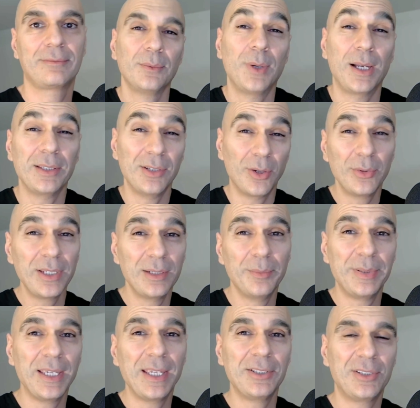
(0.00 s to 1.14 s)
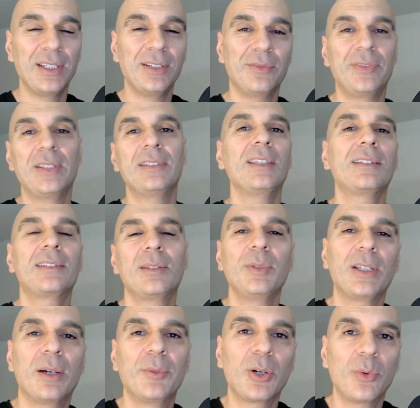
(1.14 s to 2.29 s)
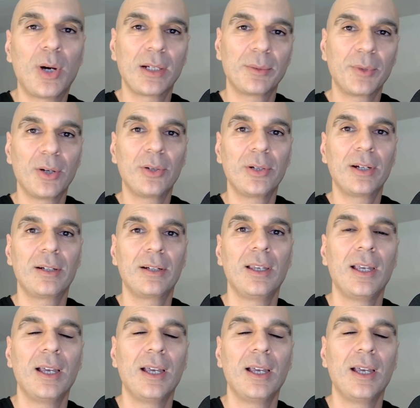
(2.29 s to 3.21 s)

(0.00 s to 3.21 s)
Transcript: While you don't need a PhD in physics to become a quantum coder,